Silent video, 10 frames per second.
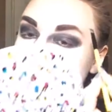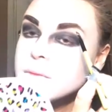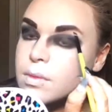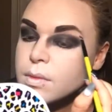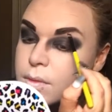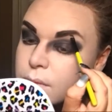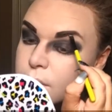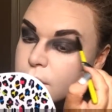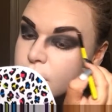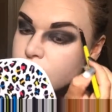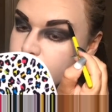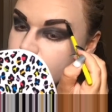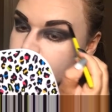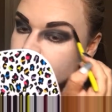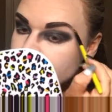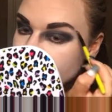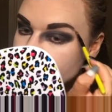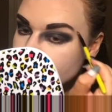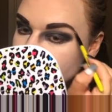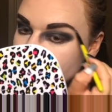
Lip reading: brush stroke, like for hairs.